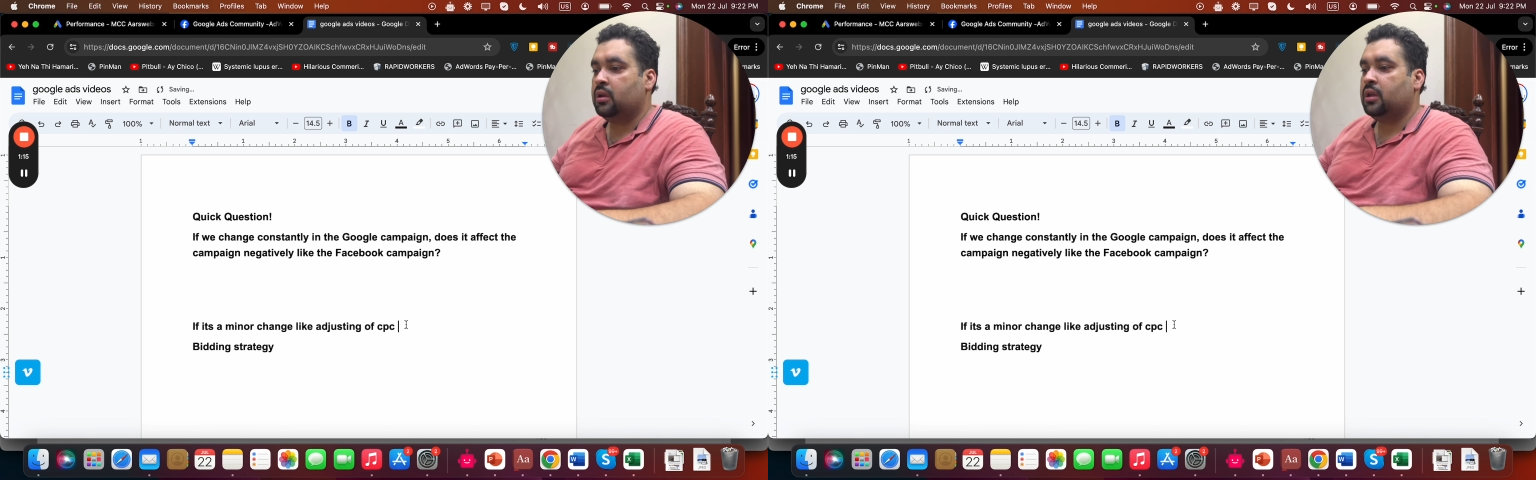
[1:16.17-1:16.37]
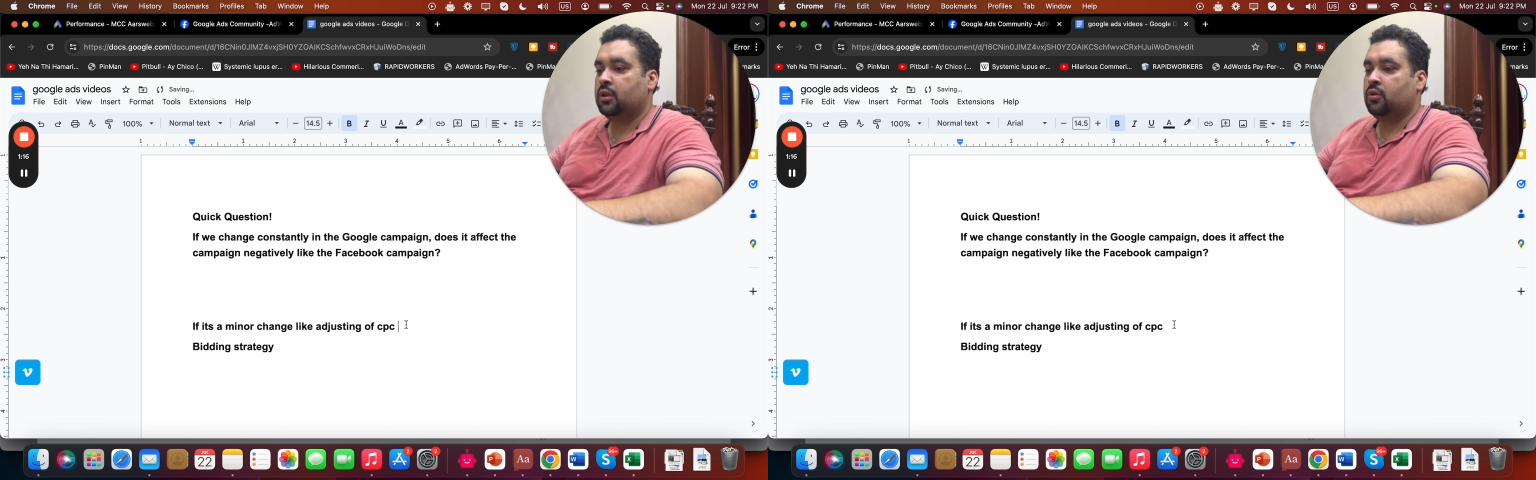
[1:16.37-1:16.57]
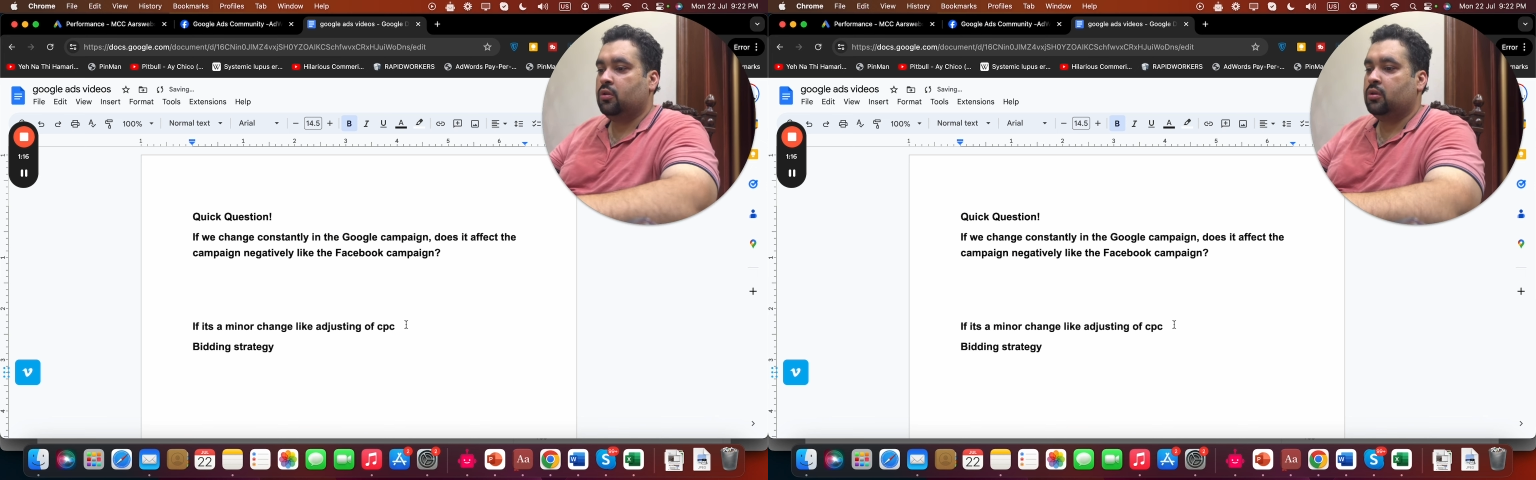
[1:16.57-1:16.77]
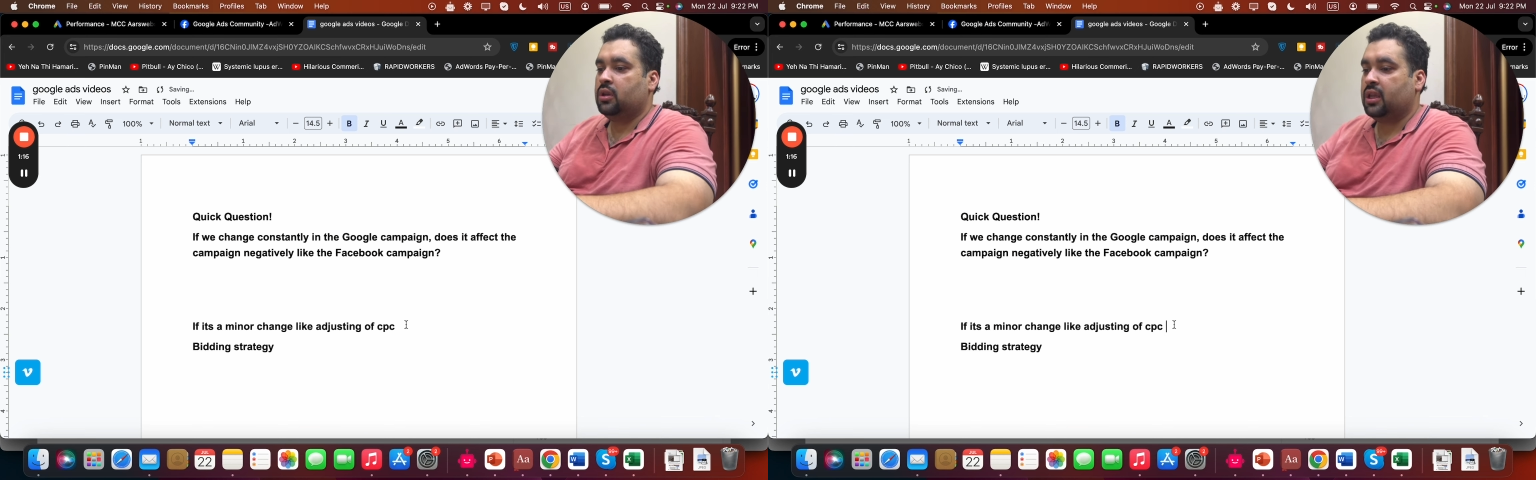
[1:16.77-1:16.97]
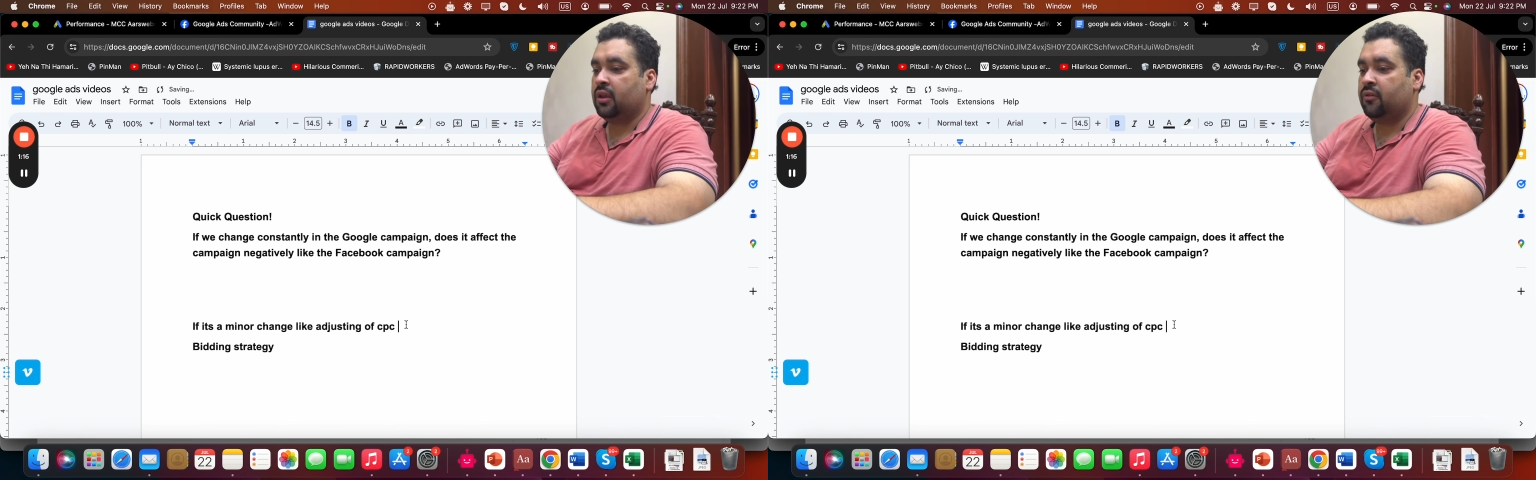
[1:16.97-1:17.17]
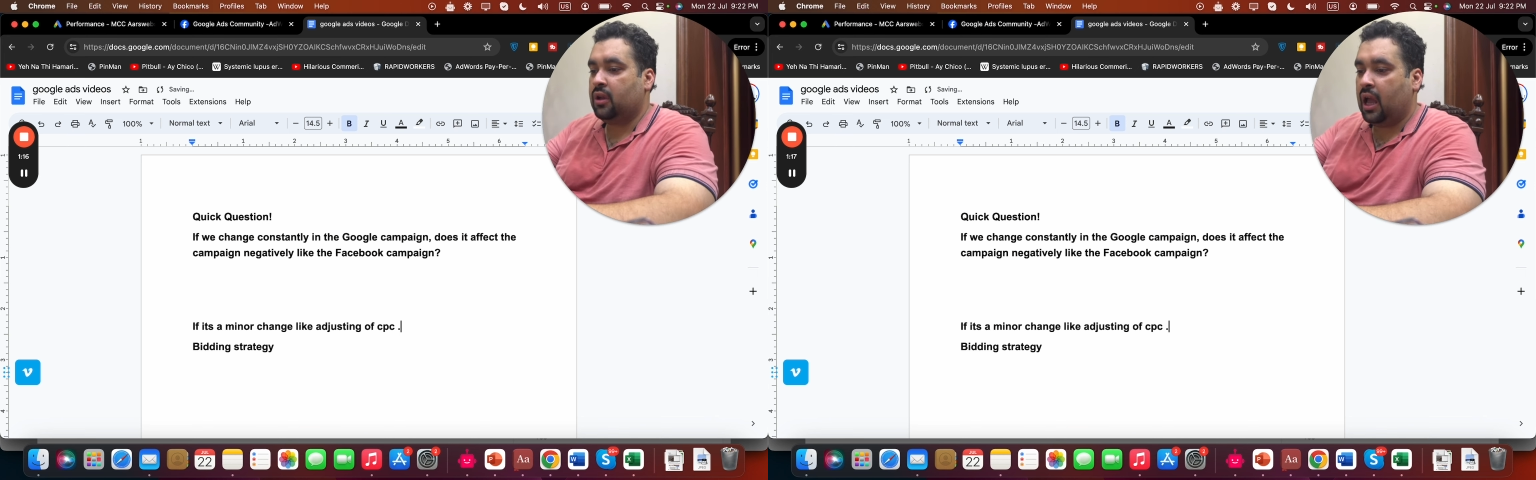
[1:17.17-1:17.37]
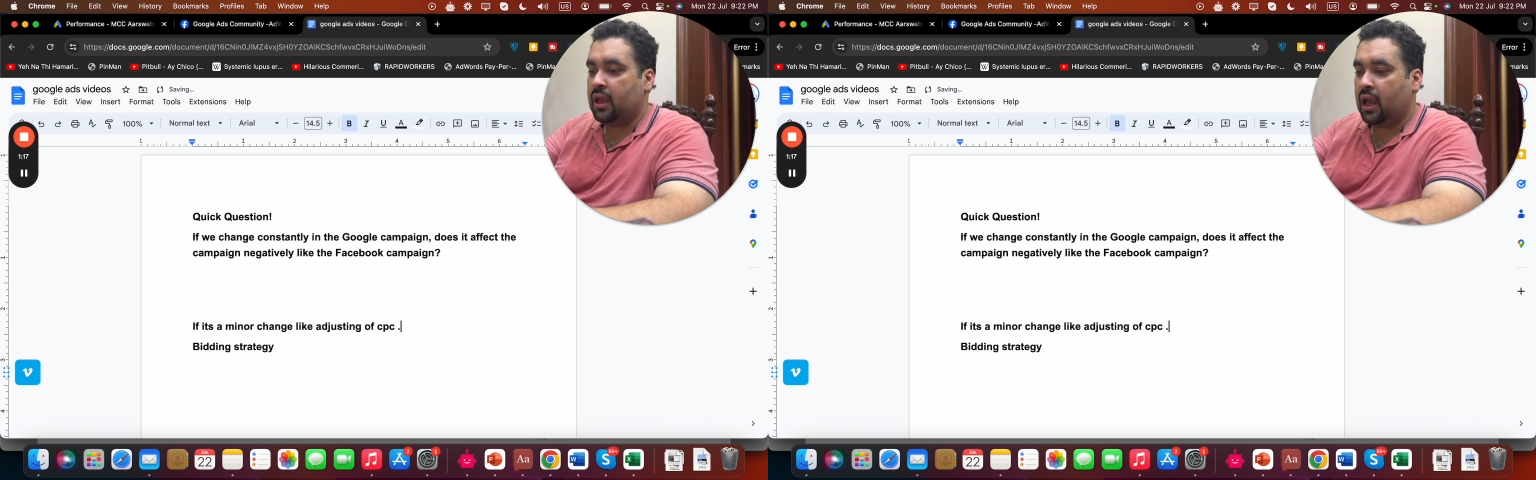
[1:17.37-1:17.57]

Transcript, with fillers: you know, like I,